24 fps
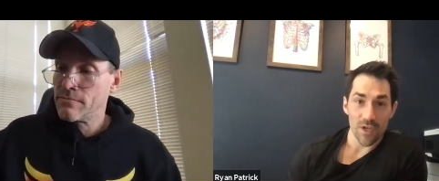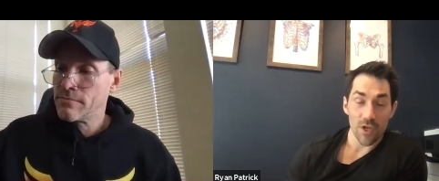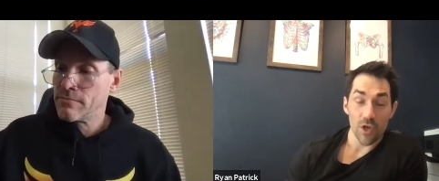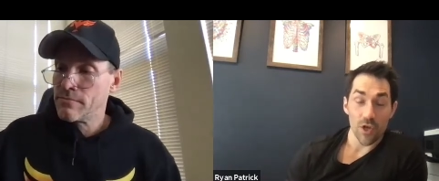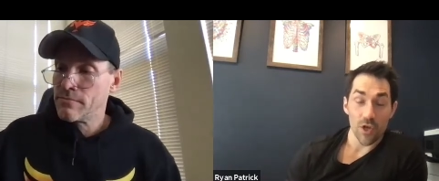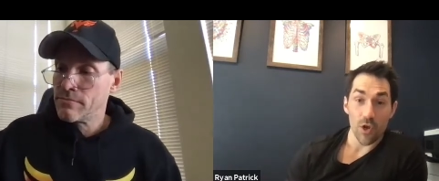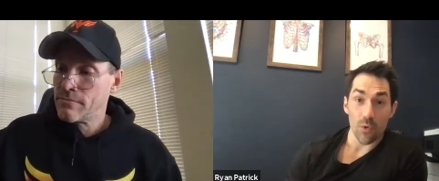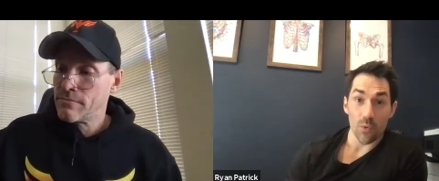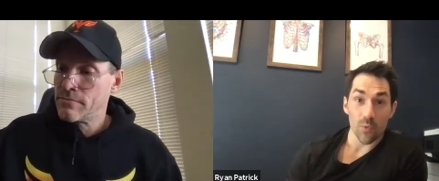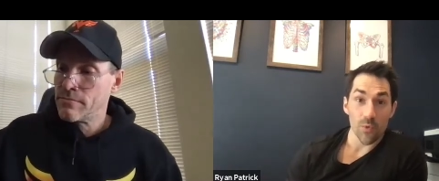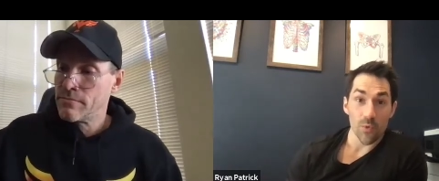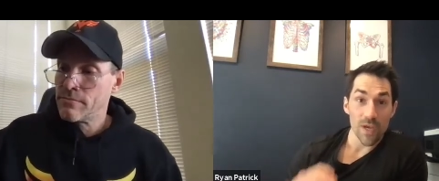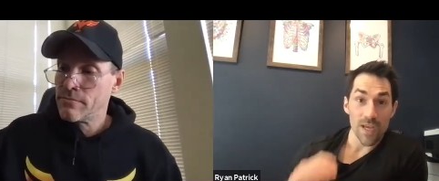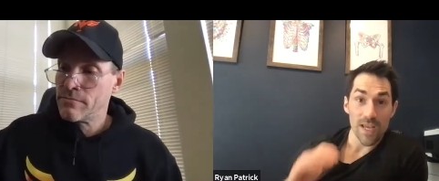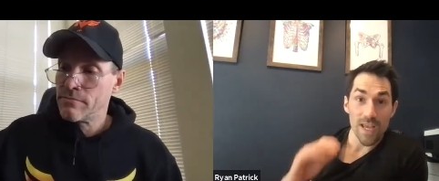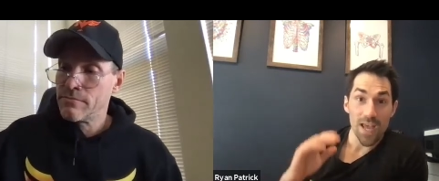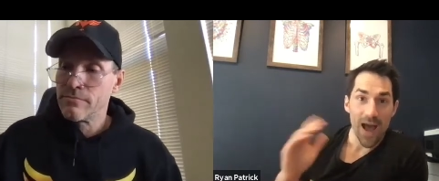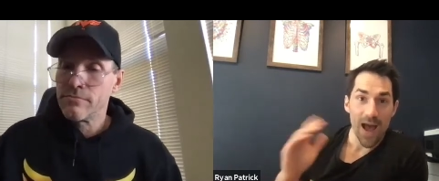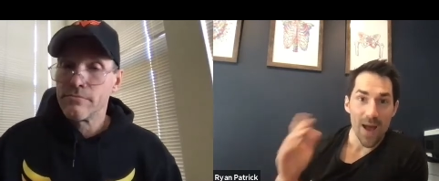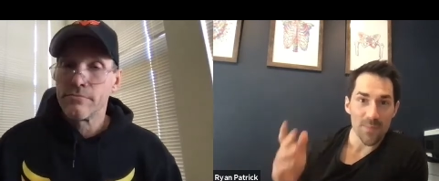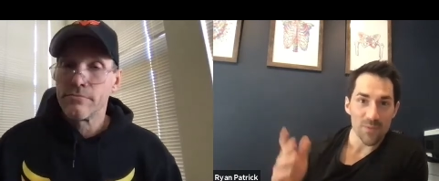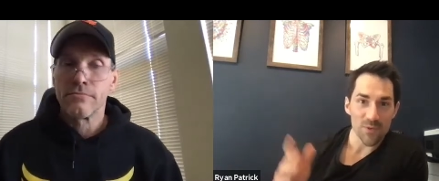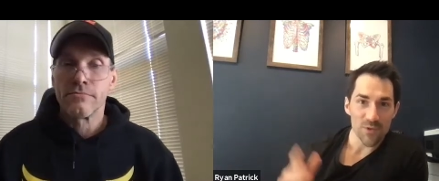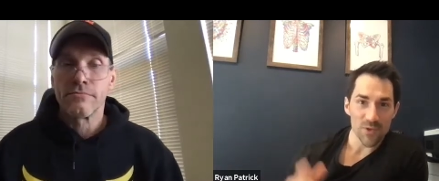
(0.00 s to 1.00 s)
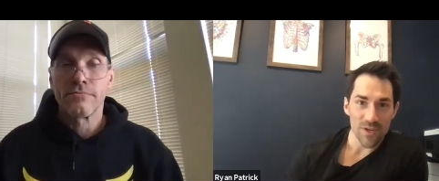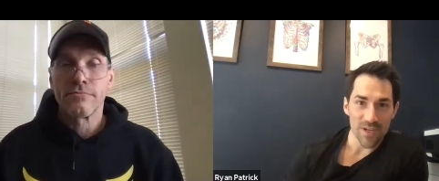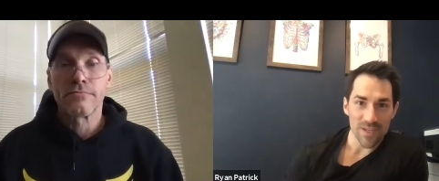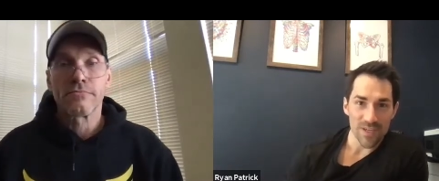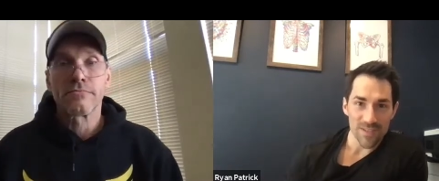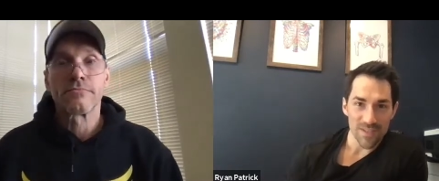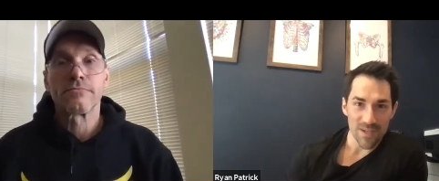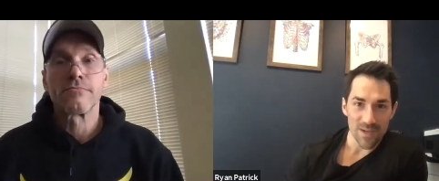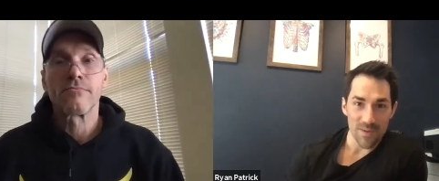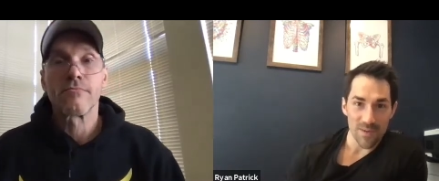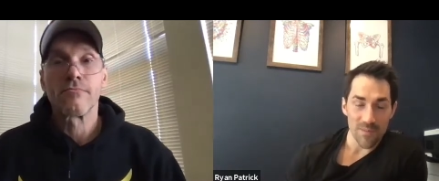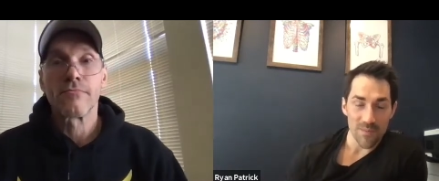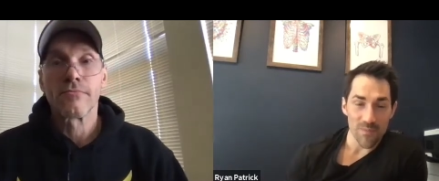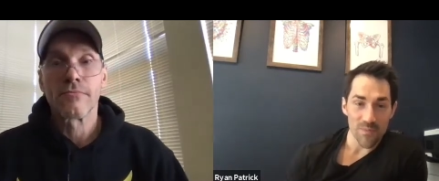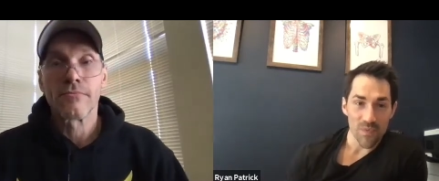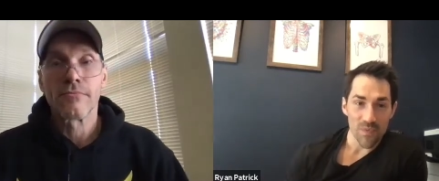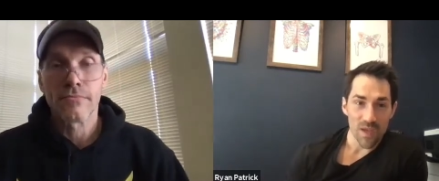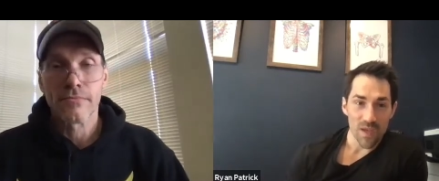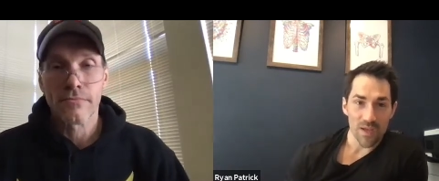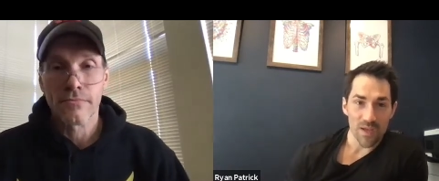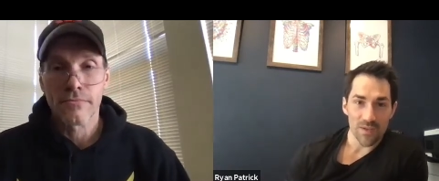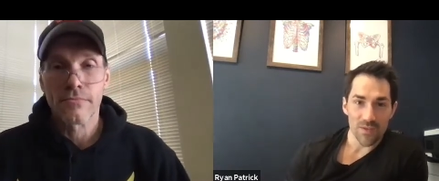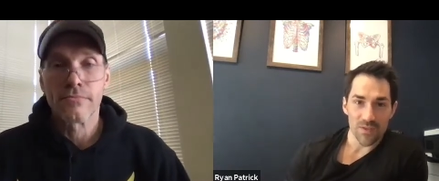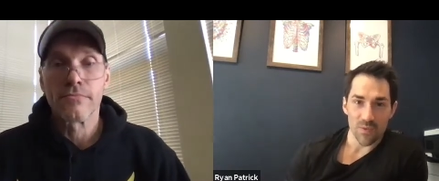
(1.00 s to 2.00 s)
Speaker 1: you know, recapturing some
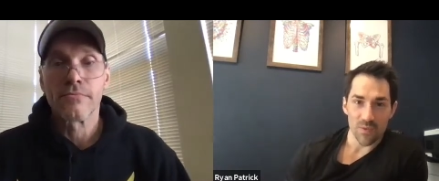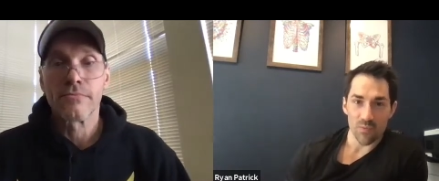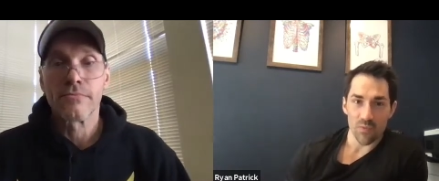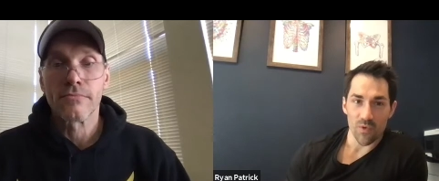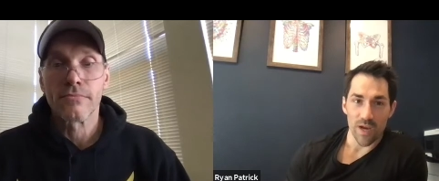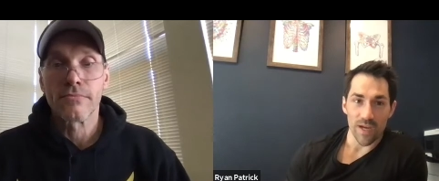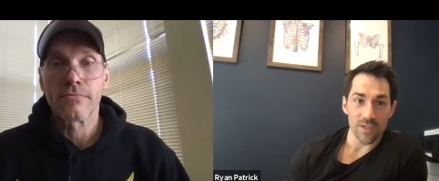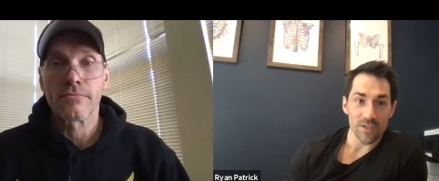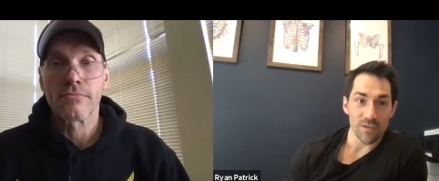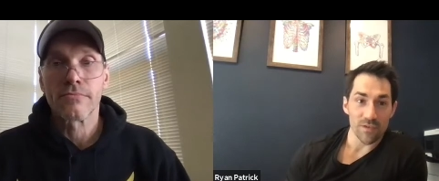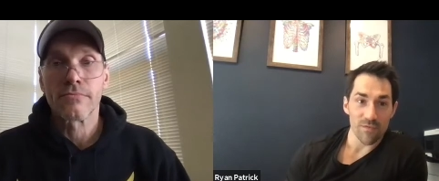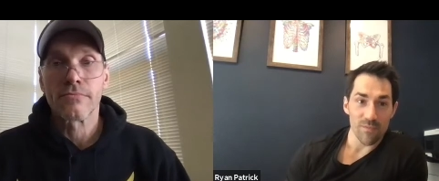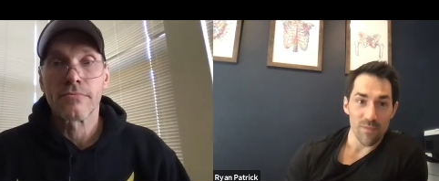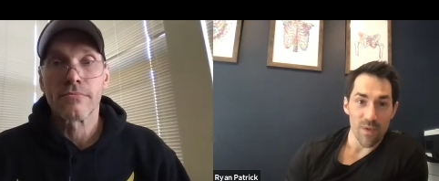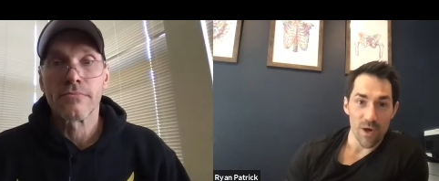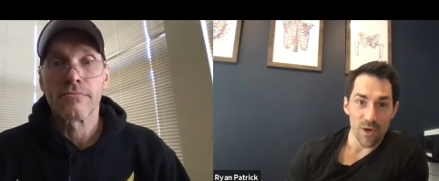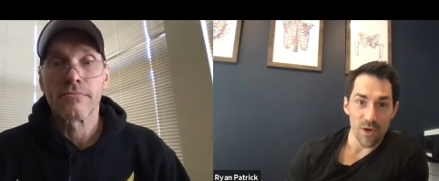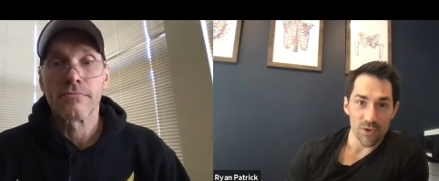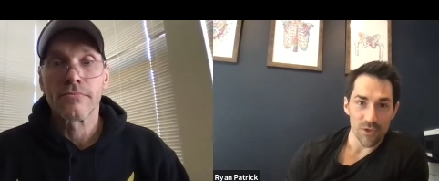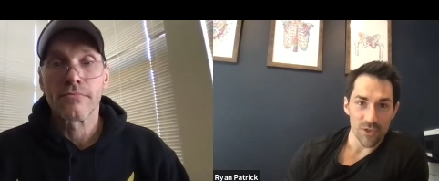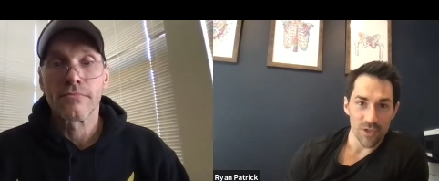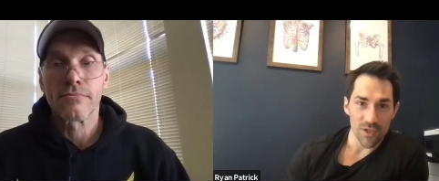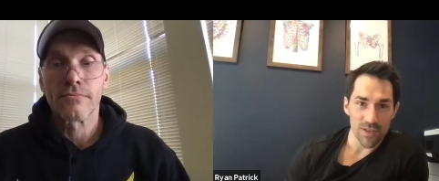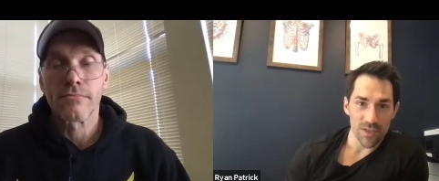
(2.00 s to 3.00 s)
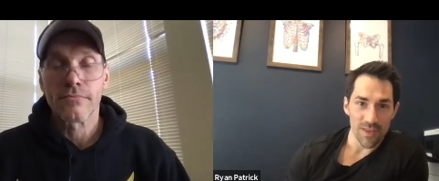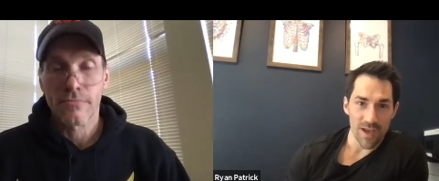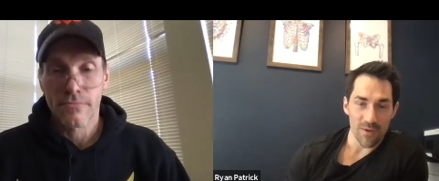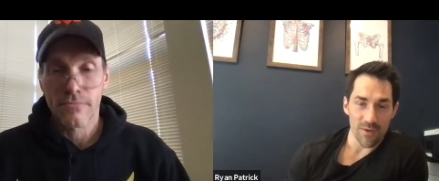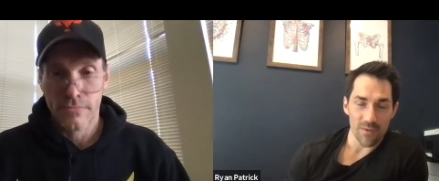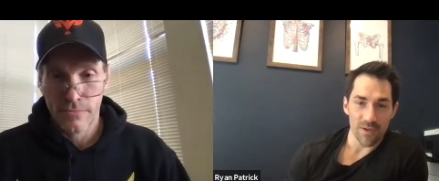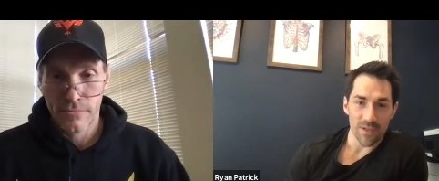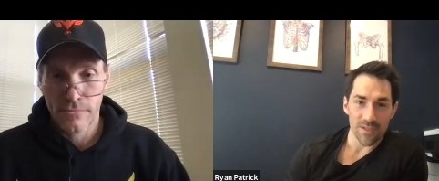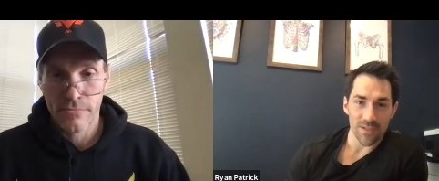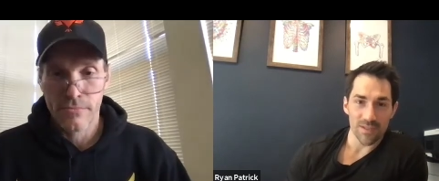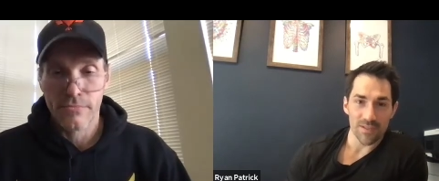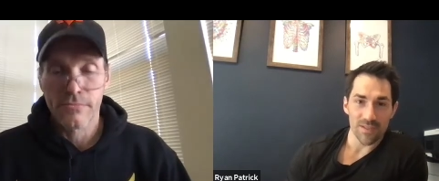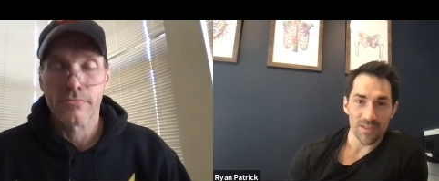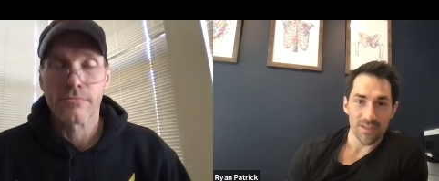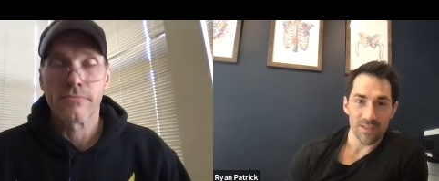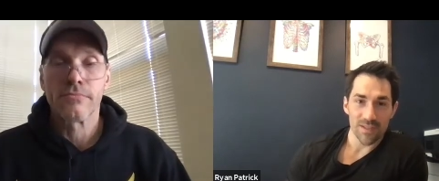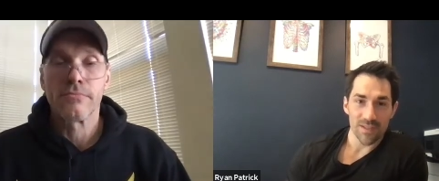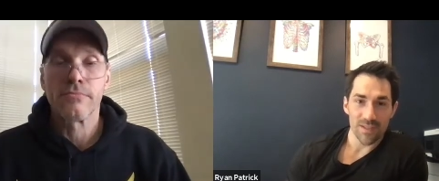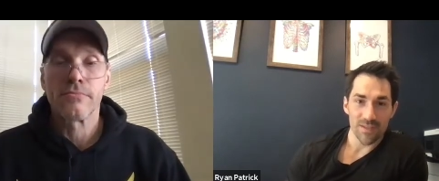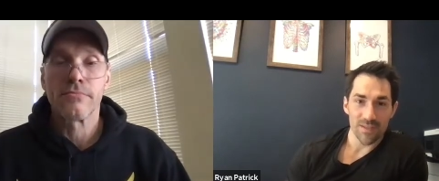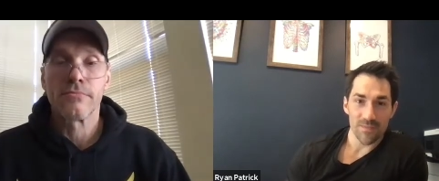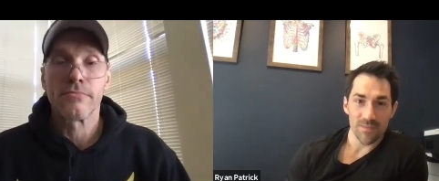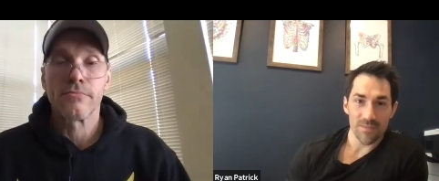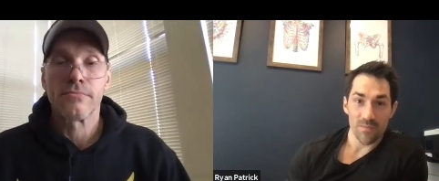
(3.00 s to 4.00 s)
some range of motion that was
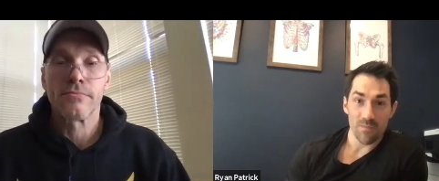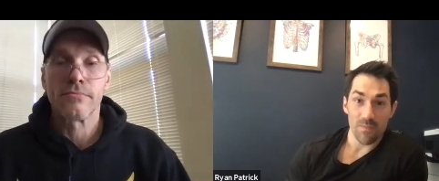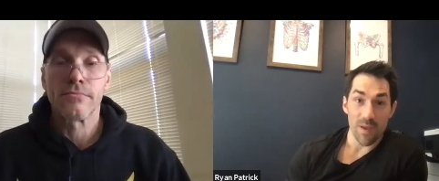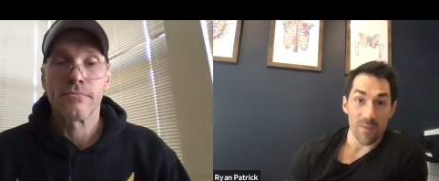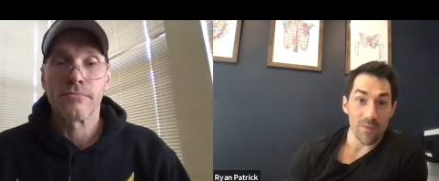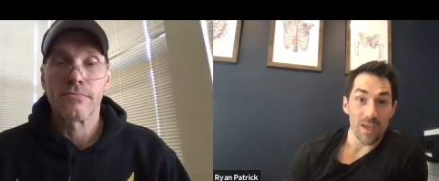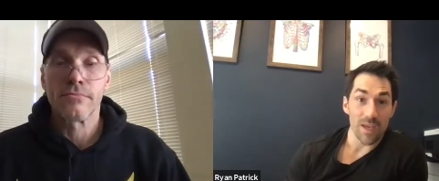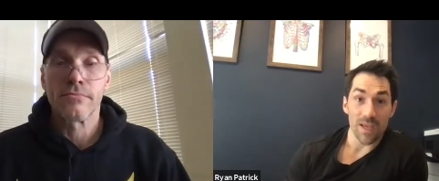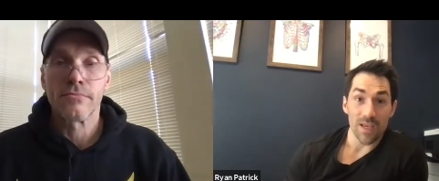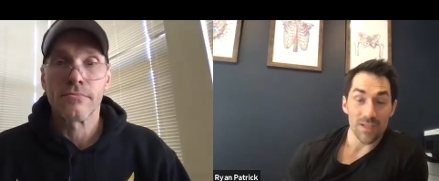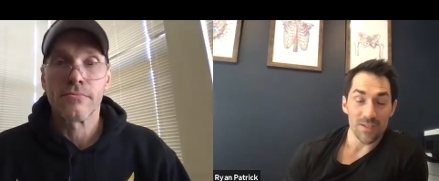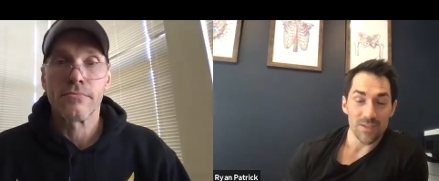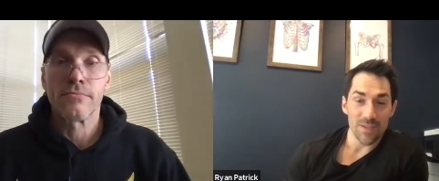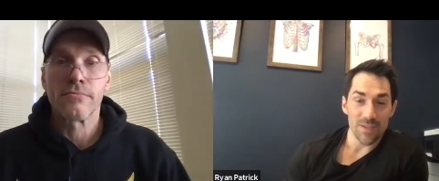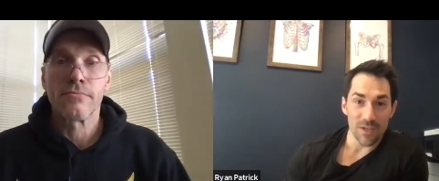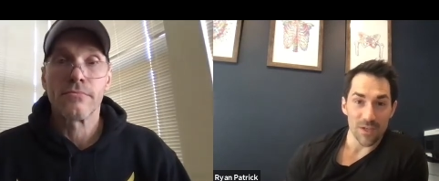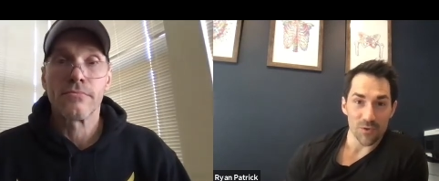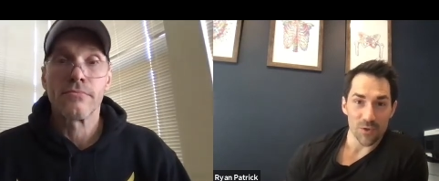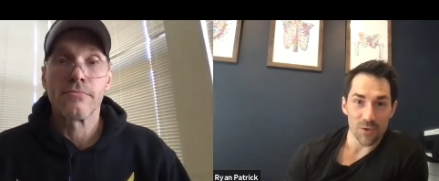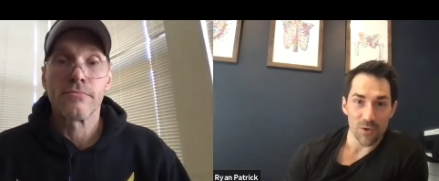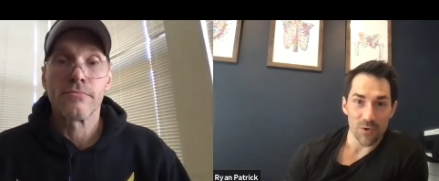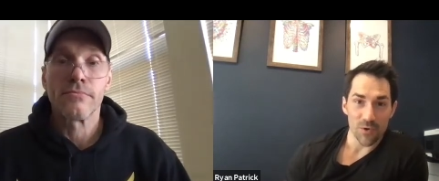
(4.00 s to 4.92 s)
maybe eccentric